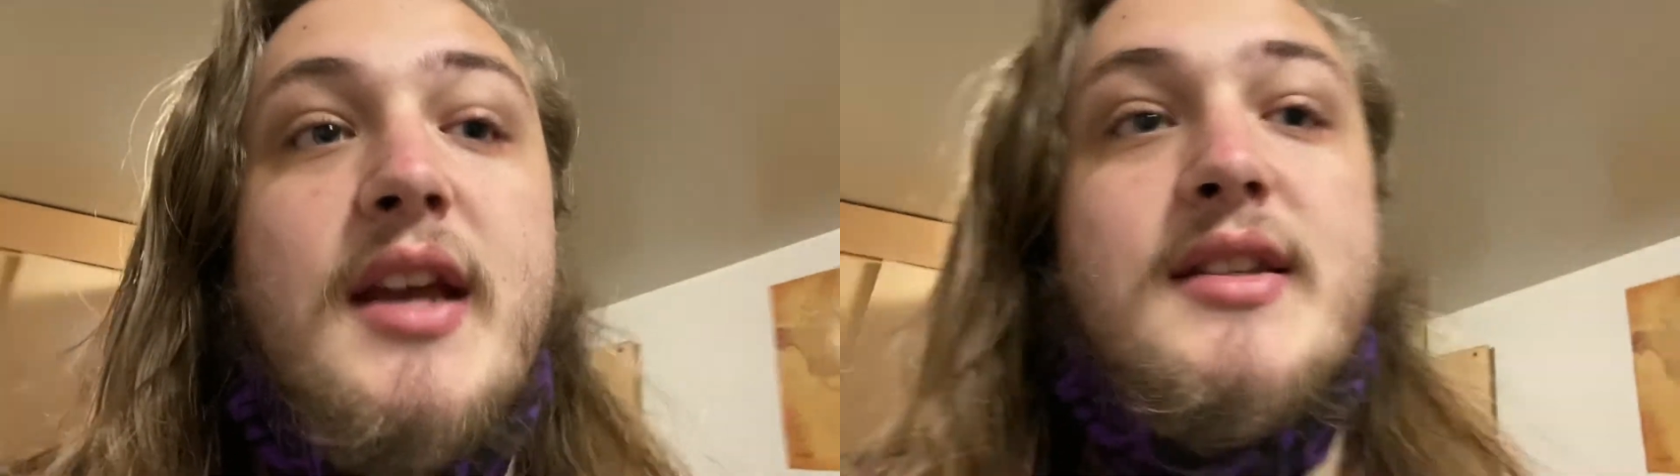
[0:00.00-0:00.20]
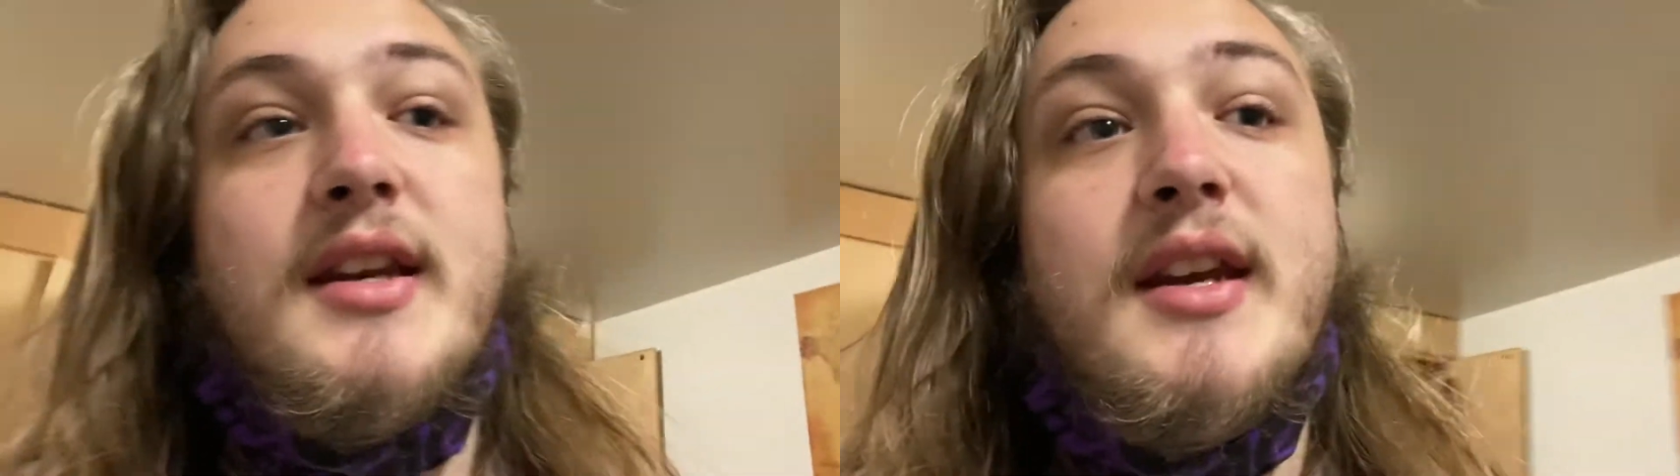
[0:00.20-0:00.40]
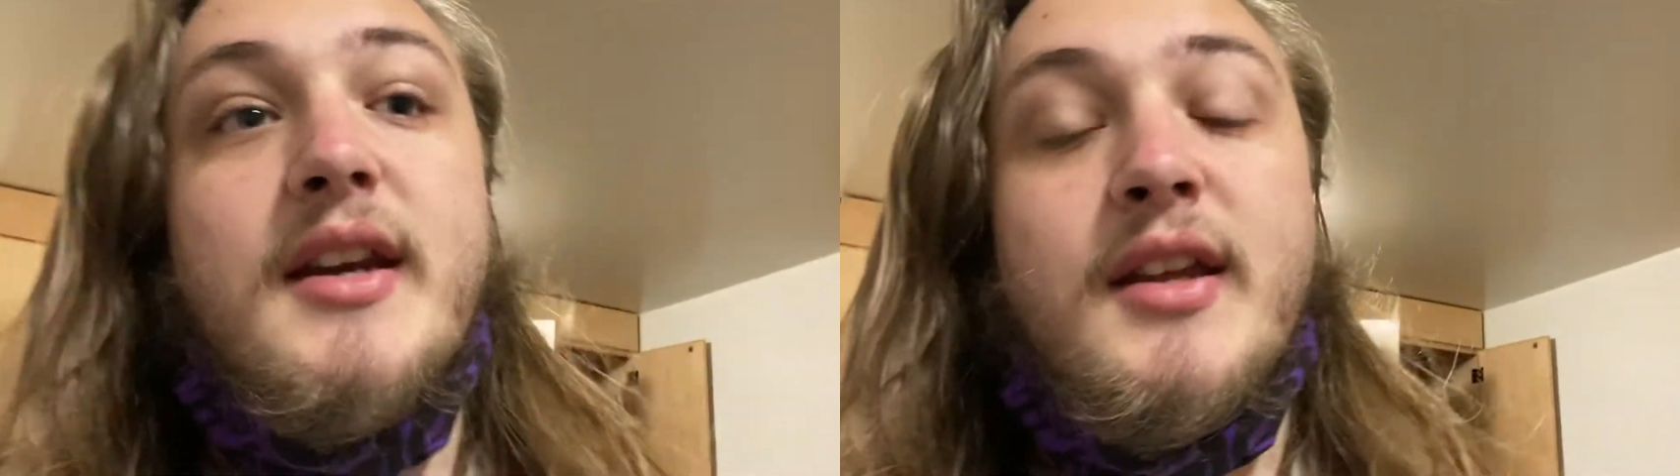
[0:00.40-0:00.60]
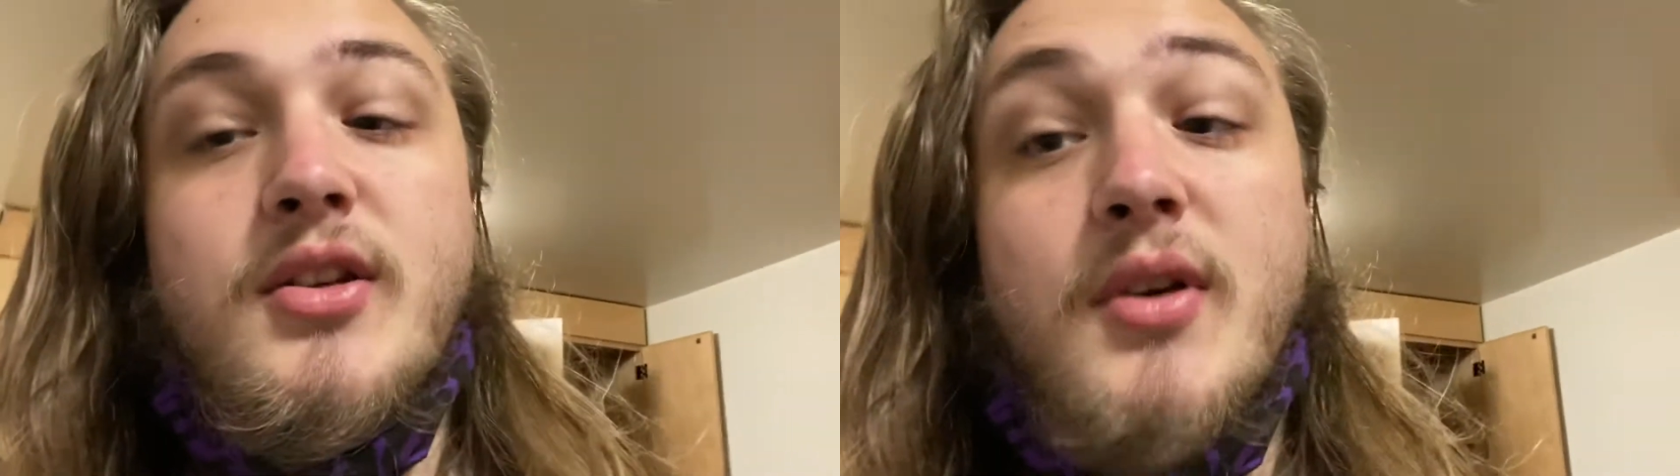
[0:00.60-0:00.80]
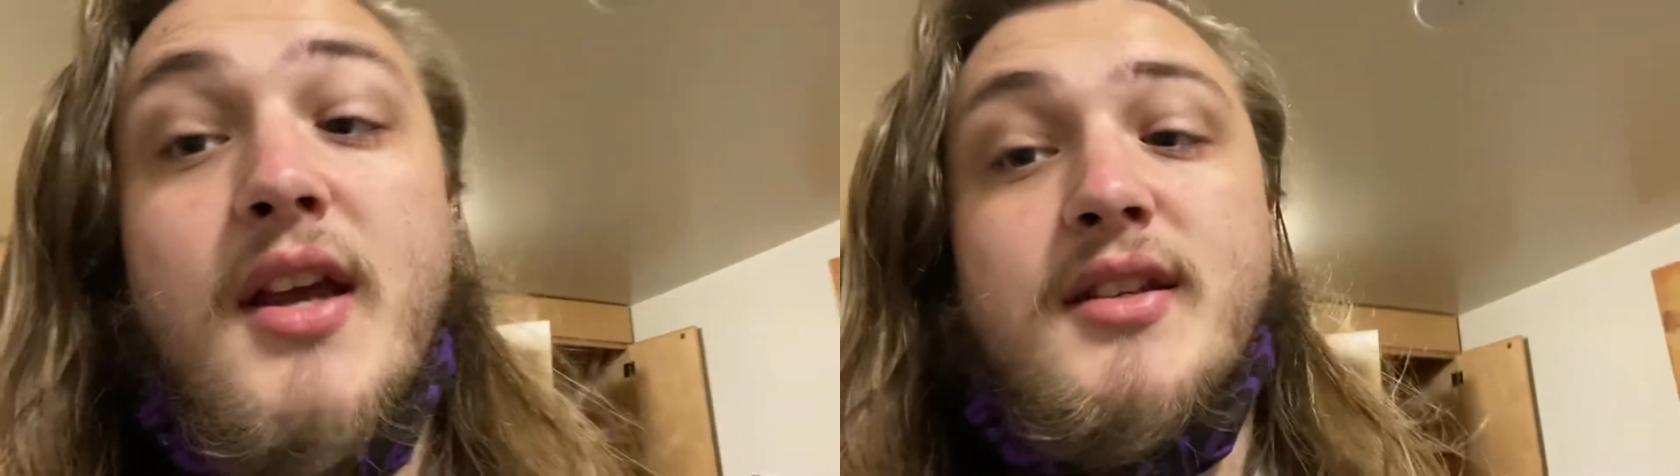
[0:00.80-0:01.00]
Cause I needed to get
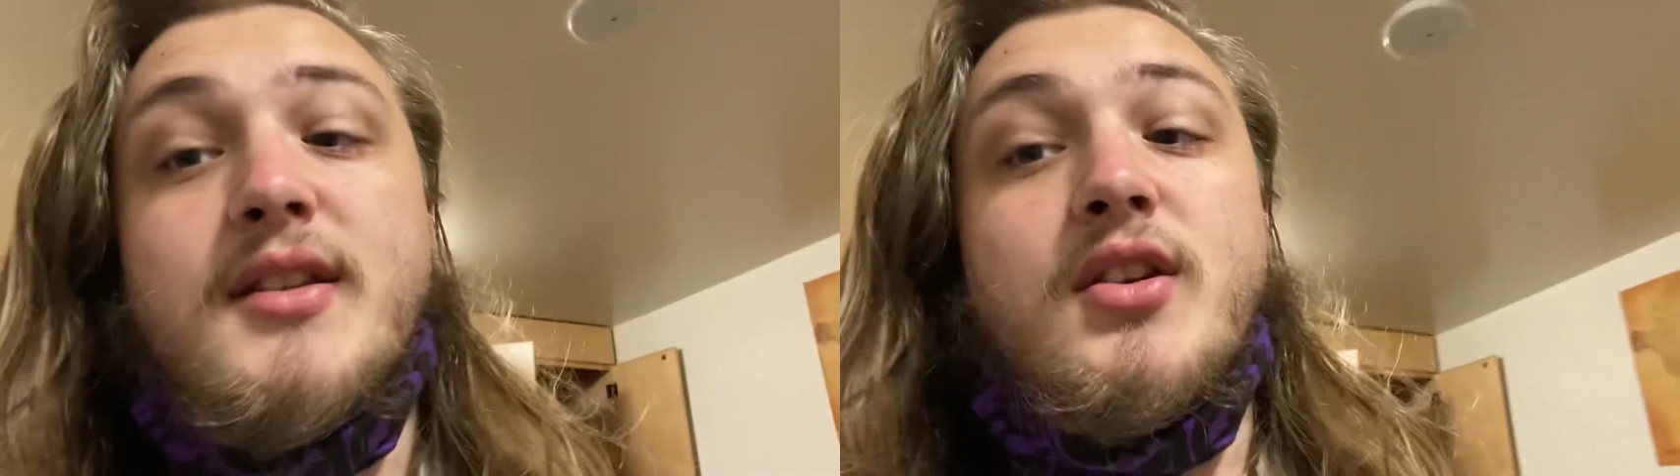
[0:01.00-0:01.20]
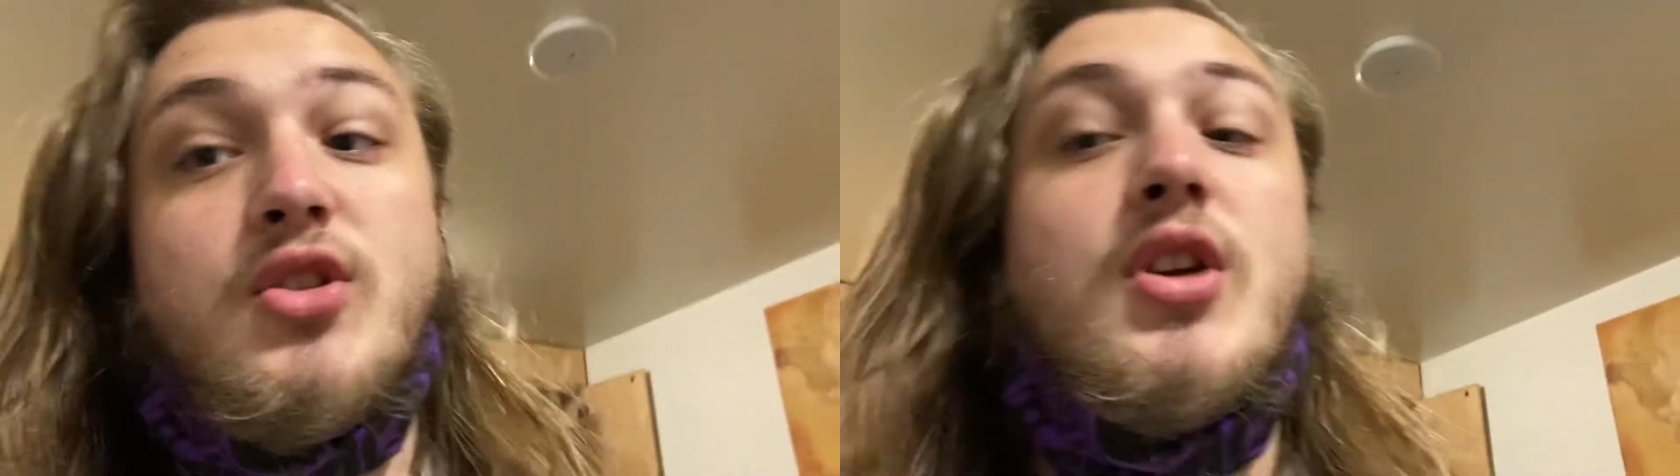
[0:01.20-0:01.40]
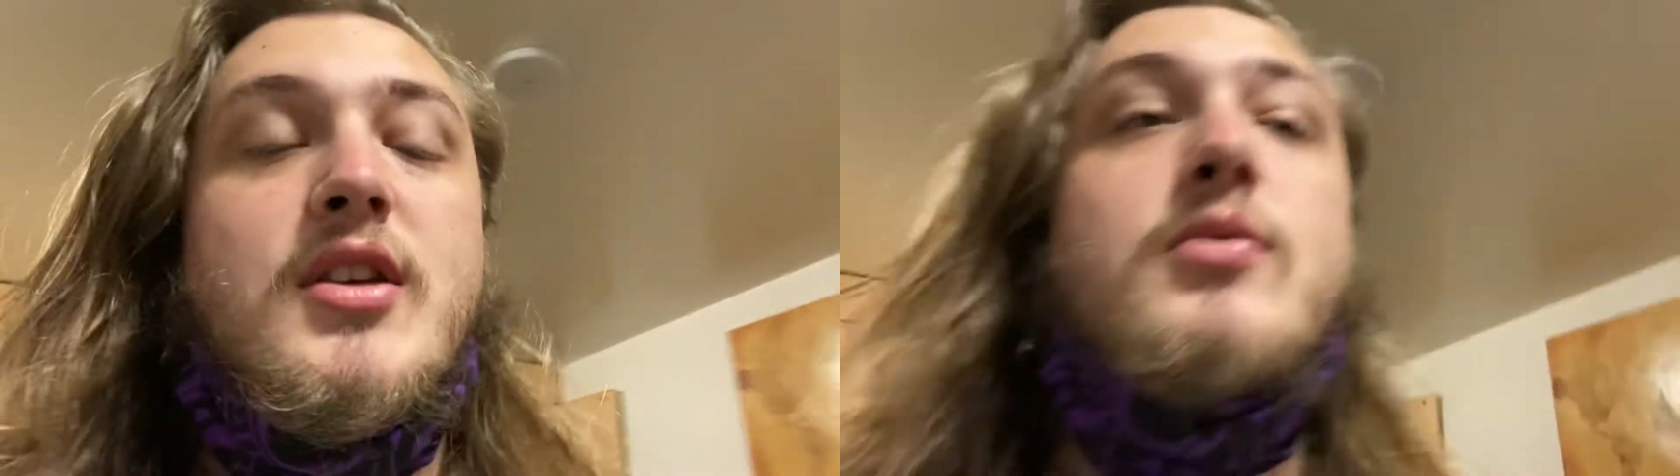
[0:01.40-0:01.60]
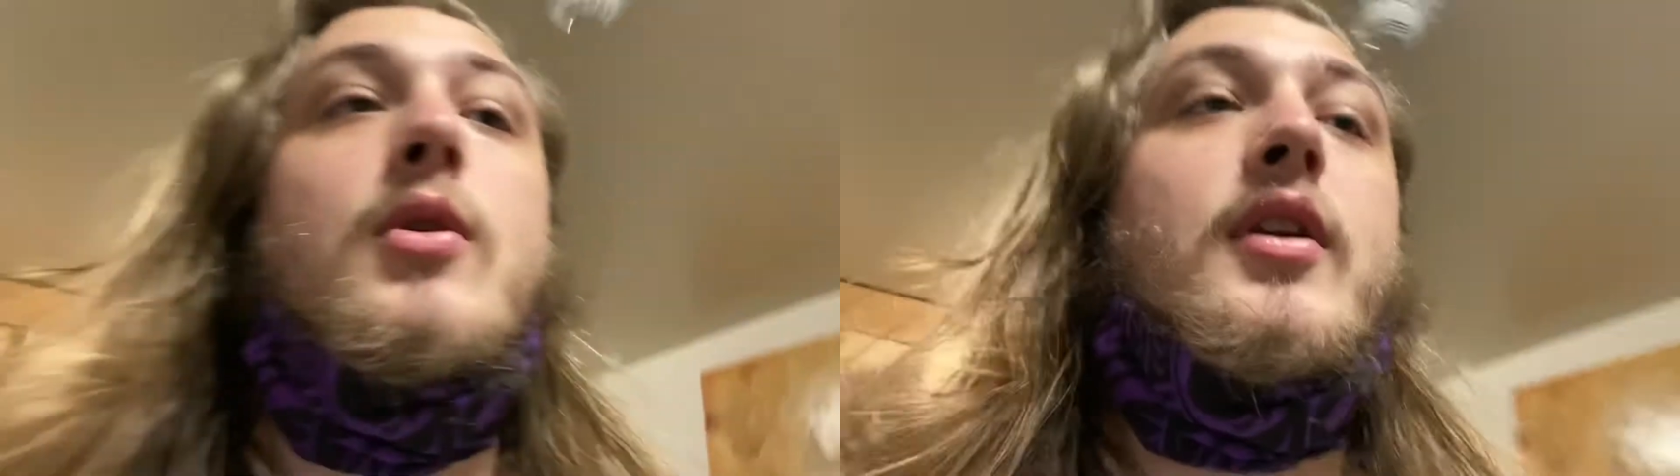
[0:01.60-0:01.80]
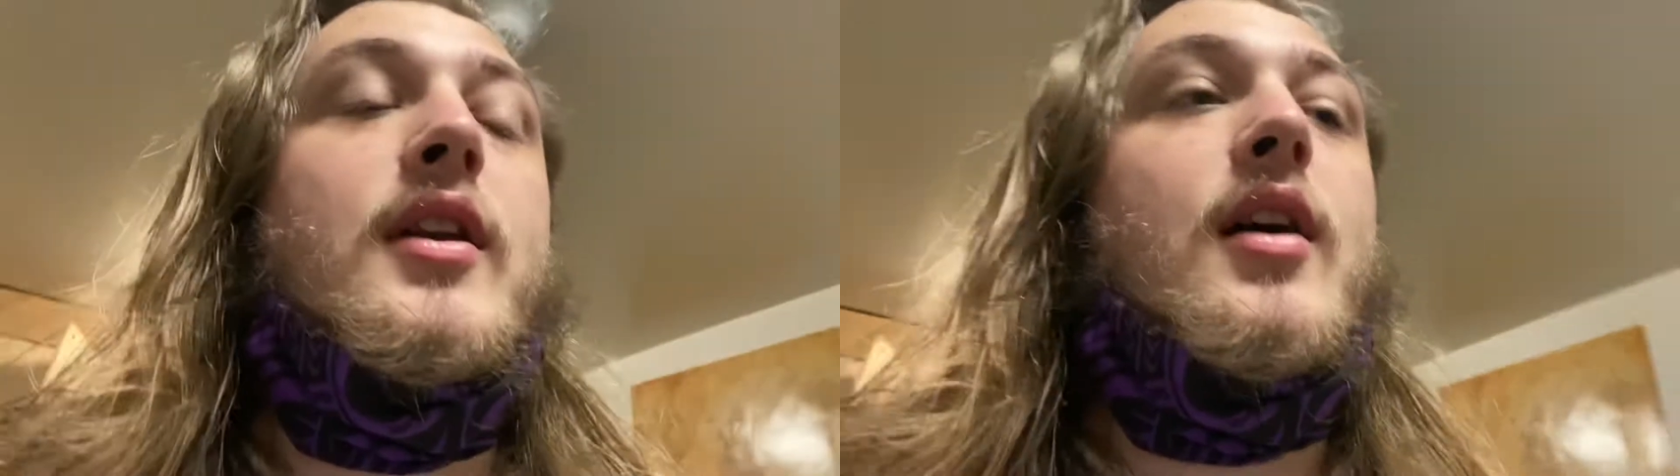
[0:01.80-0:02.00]
dressed because I had just
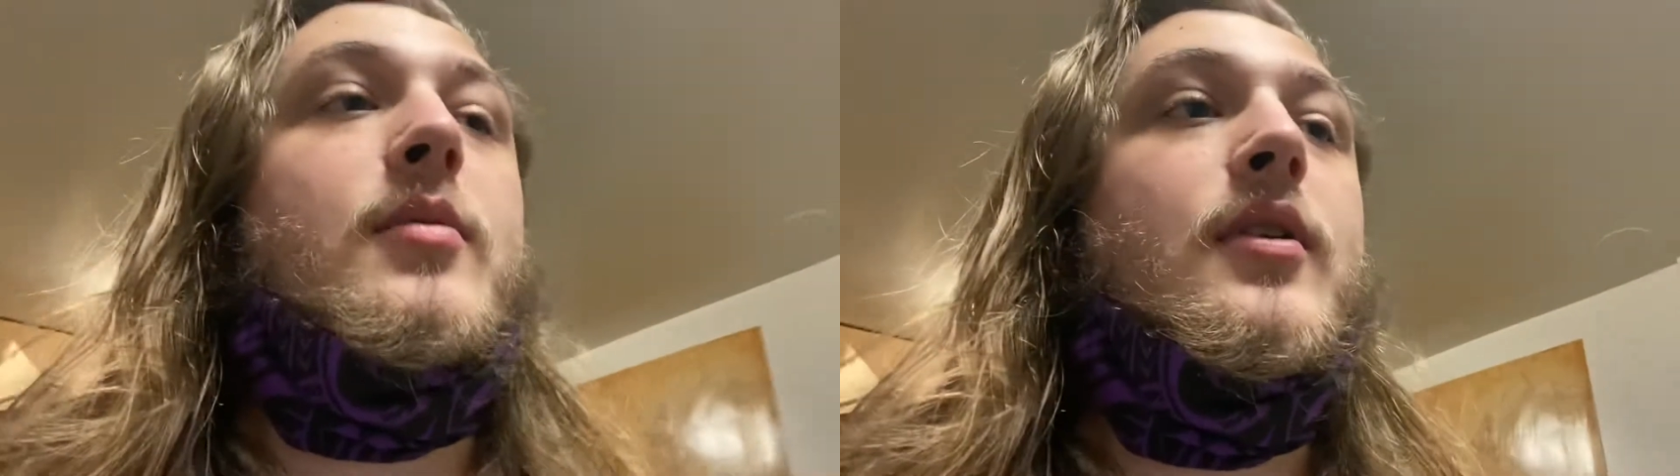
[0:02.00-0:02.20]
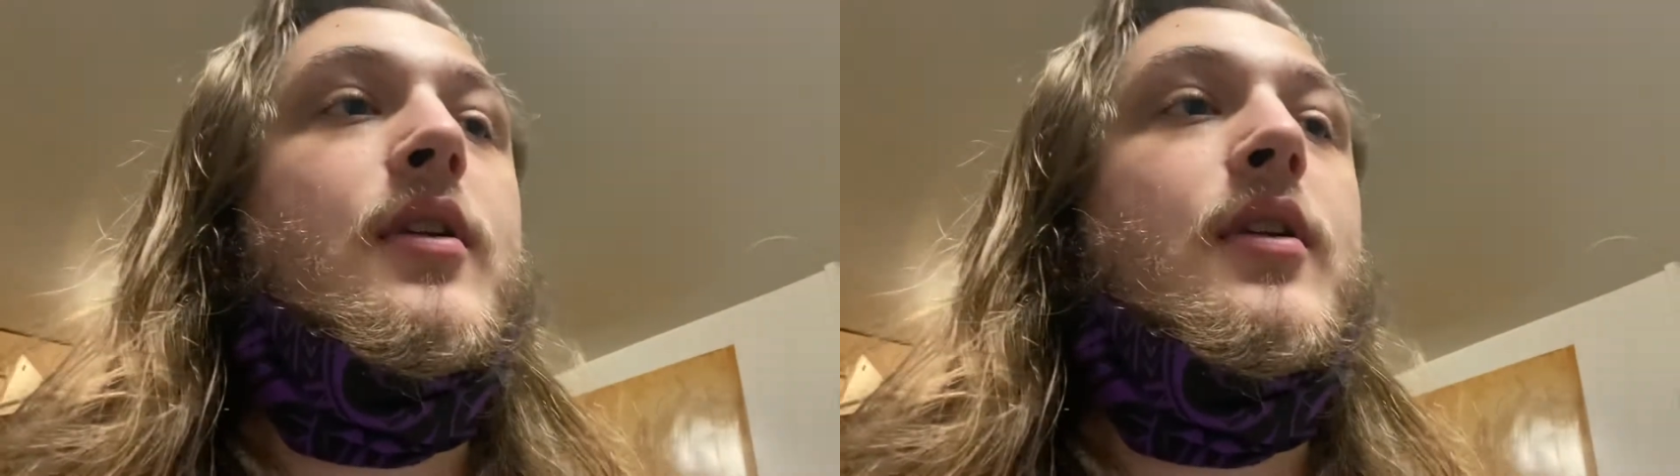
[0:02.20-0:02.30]
woken up,